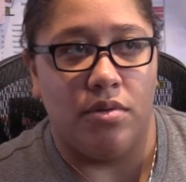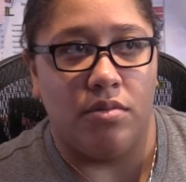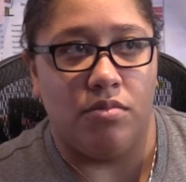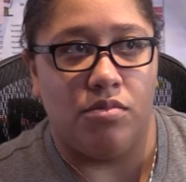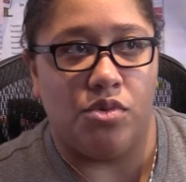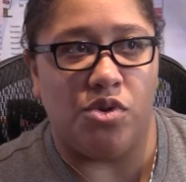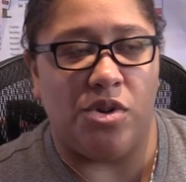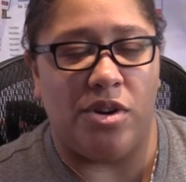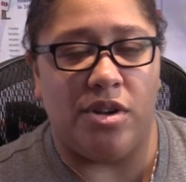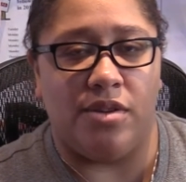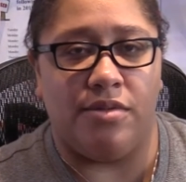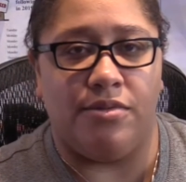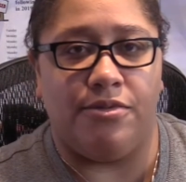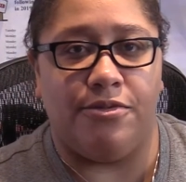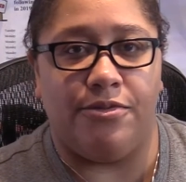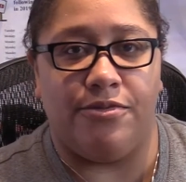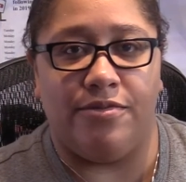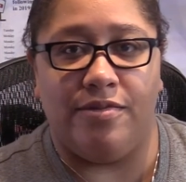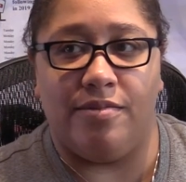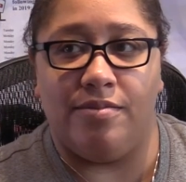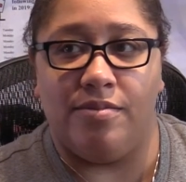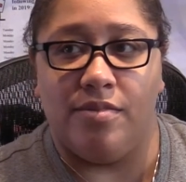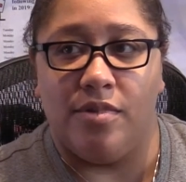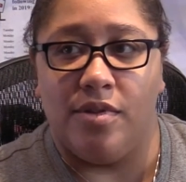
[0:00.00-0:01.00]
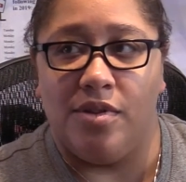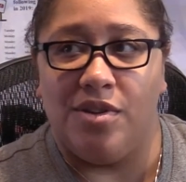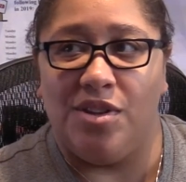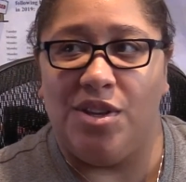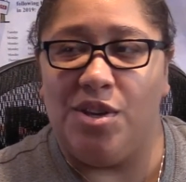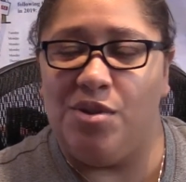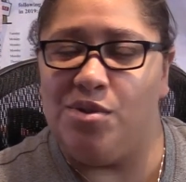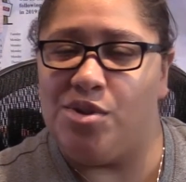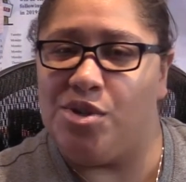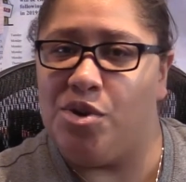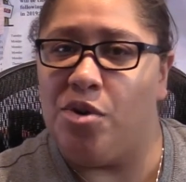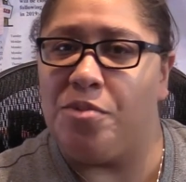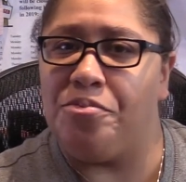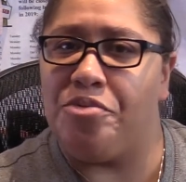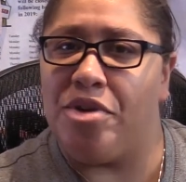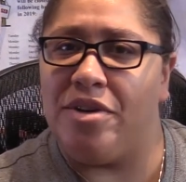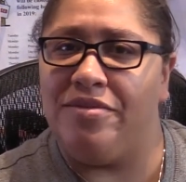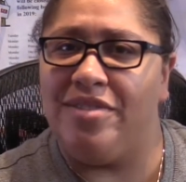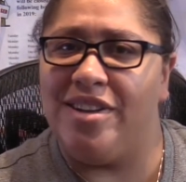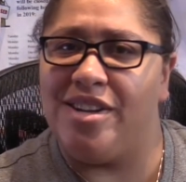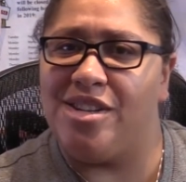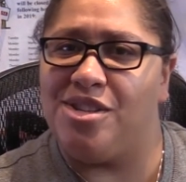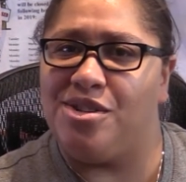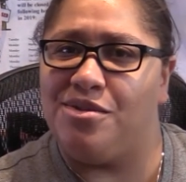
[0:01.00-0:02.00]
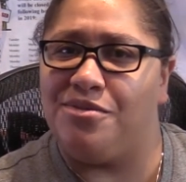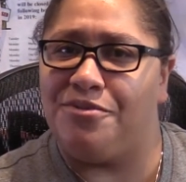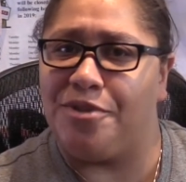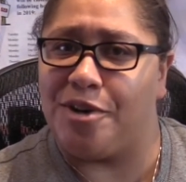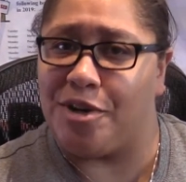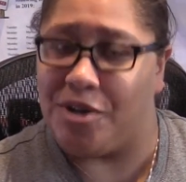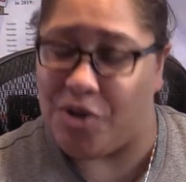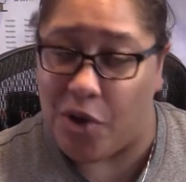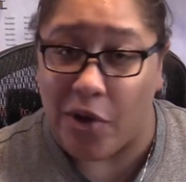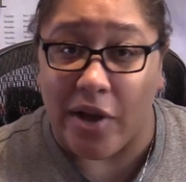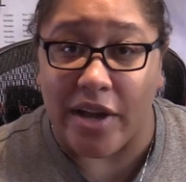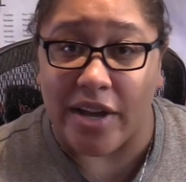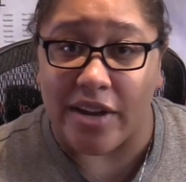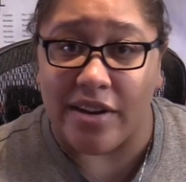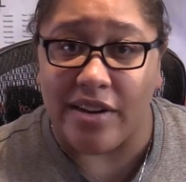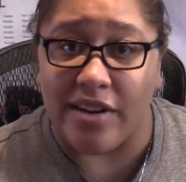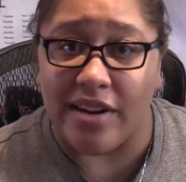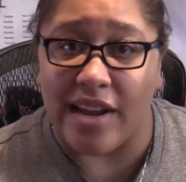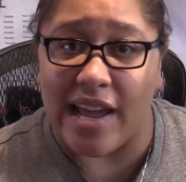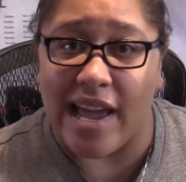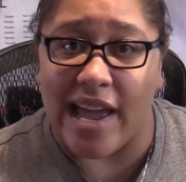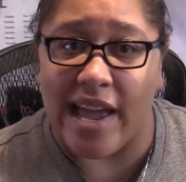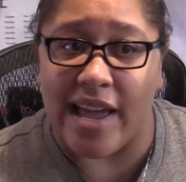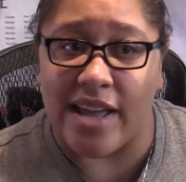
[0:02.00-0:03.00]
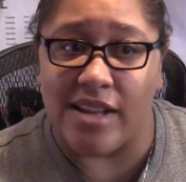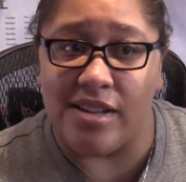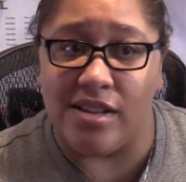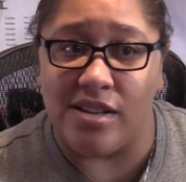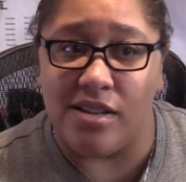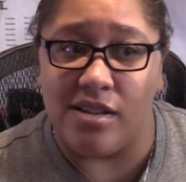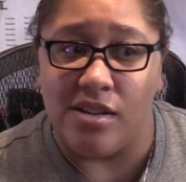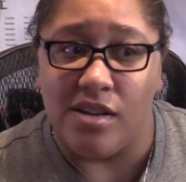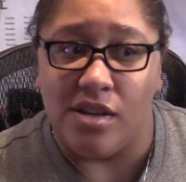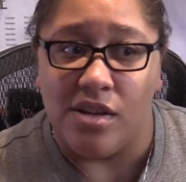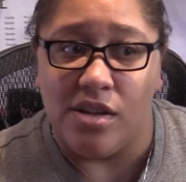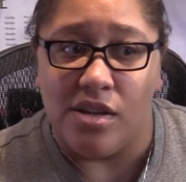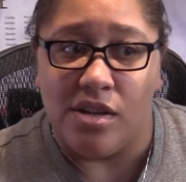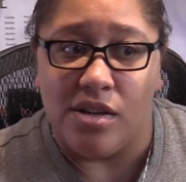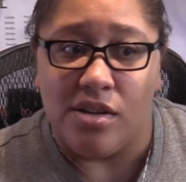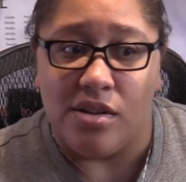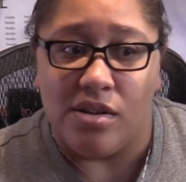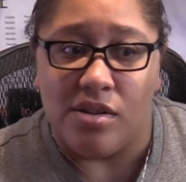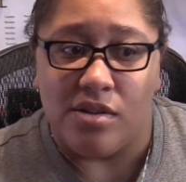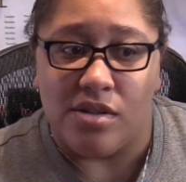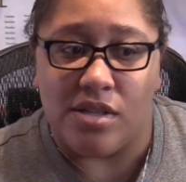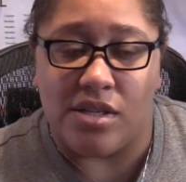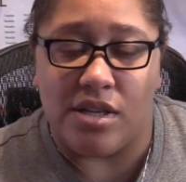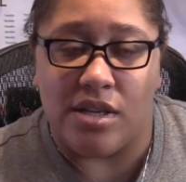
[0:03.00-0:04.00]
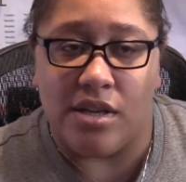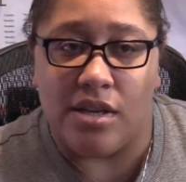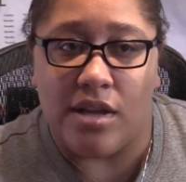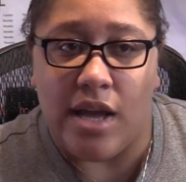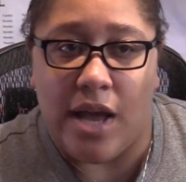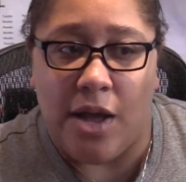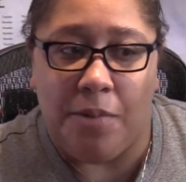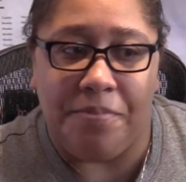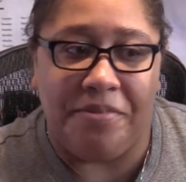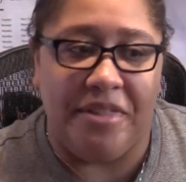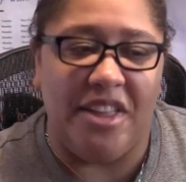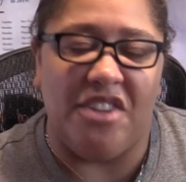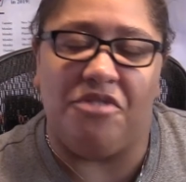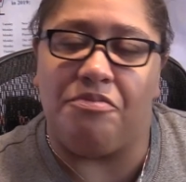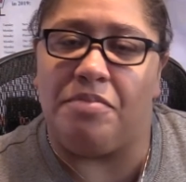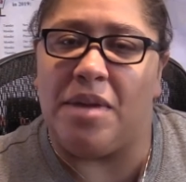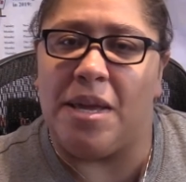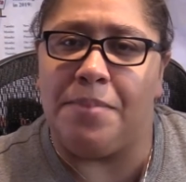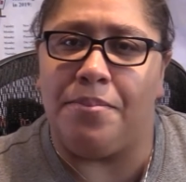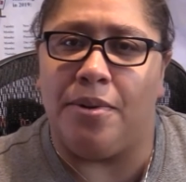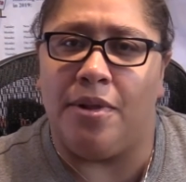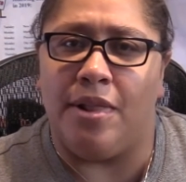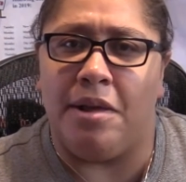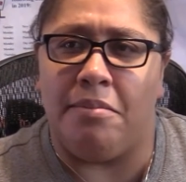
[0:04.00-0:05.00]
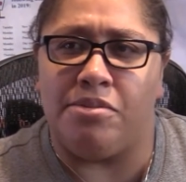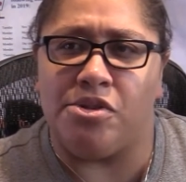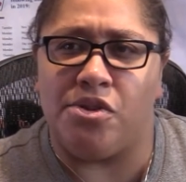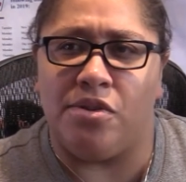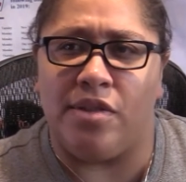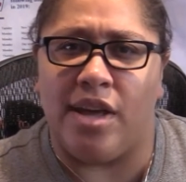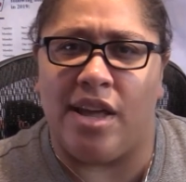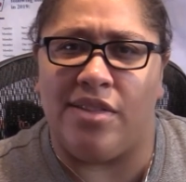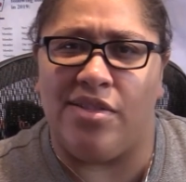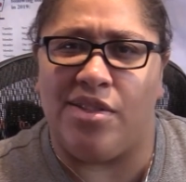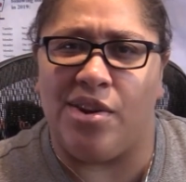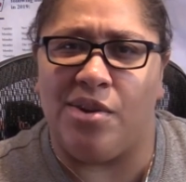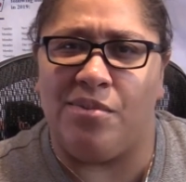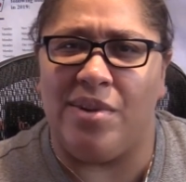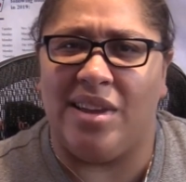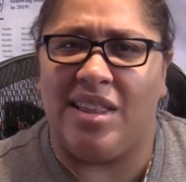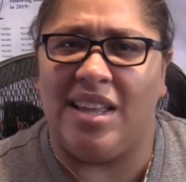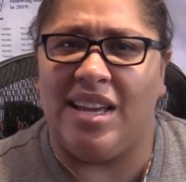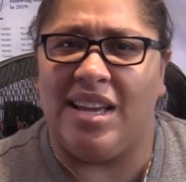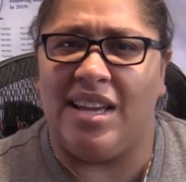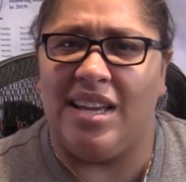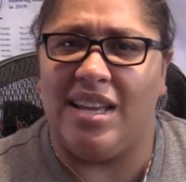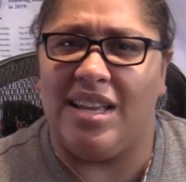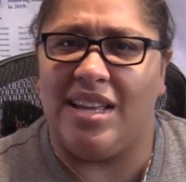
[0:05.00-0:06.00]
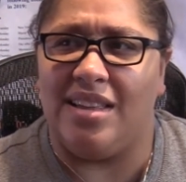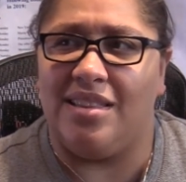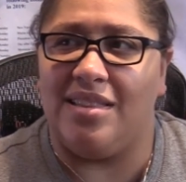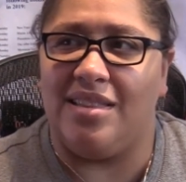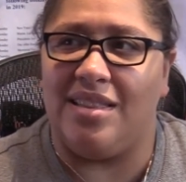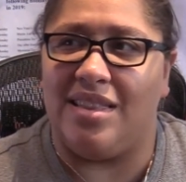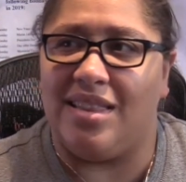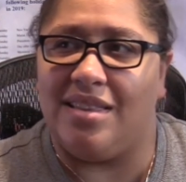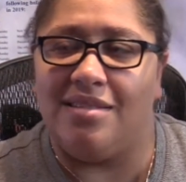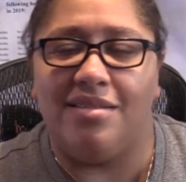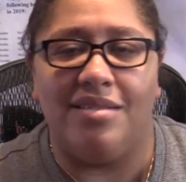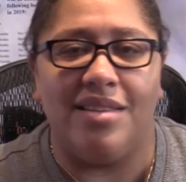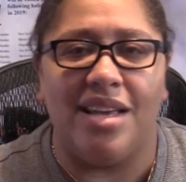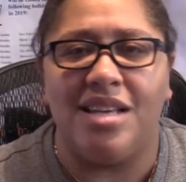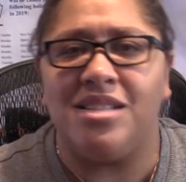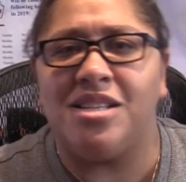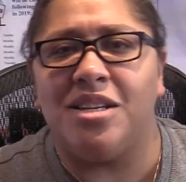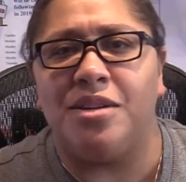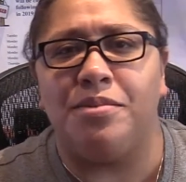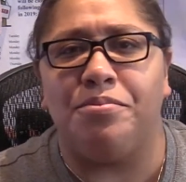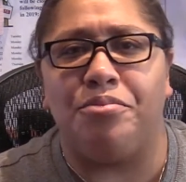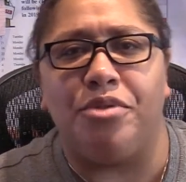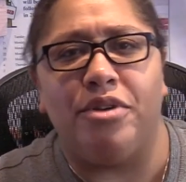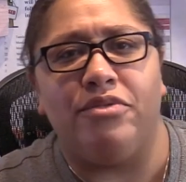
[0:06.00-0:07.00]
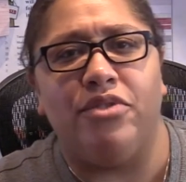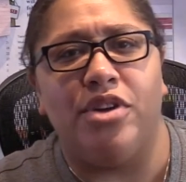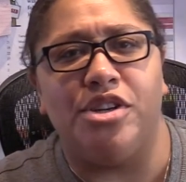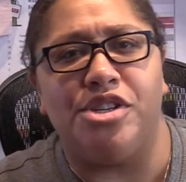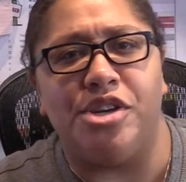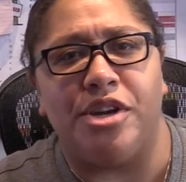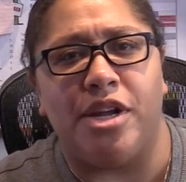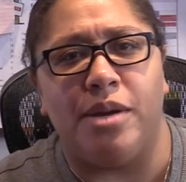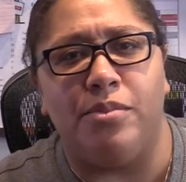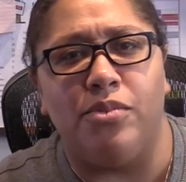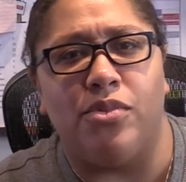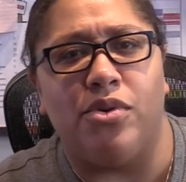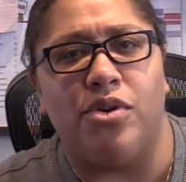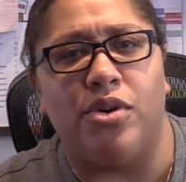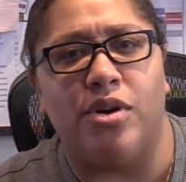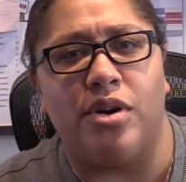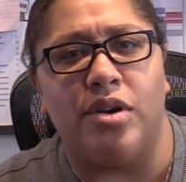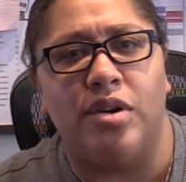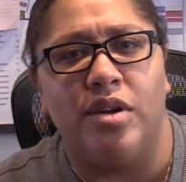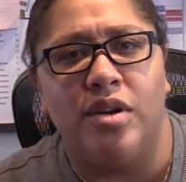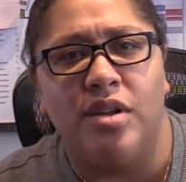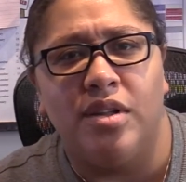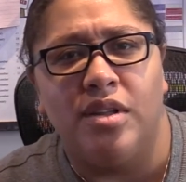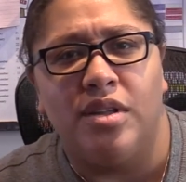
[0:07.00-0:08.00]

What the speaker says: sort of use your privilege for good and to help lift people up so that there really isn't privilege anymore.